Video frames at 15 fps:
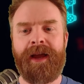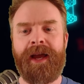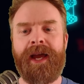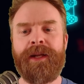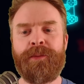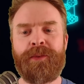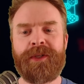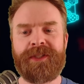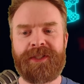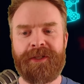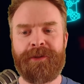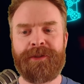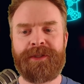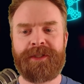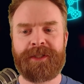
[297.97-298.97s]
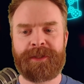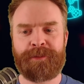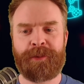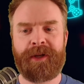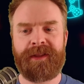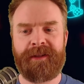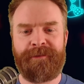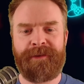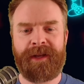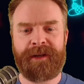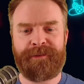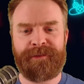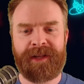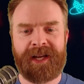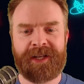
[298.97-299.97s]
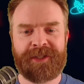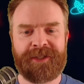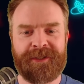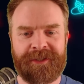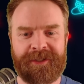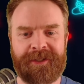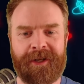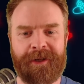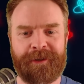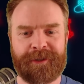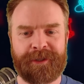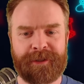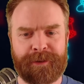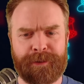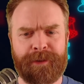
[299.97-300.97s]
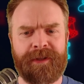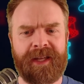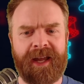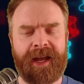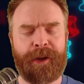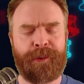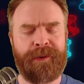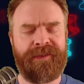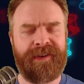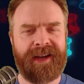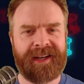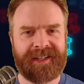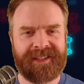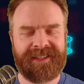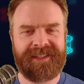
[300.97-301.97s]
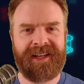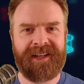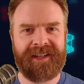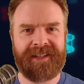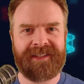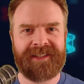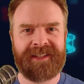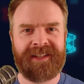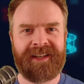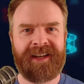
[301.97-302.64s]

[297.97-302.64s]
and was used to spread the fake Flash installers through the Equifax site.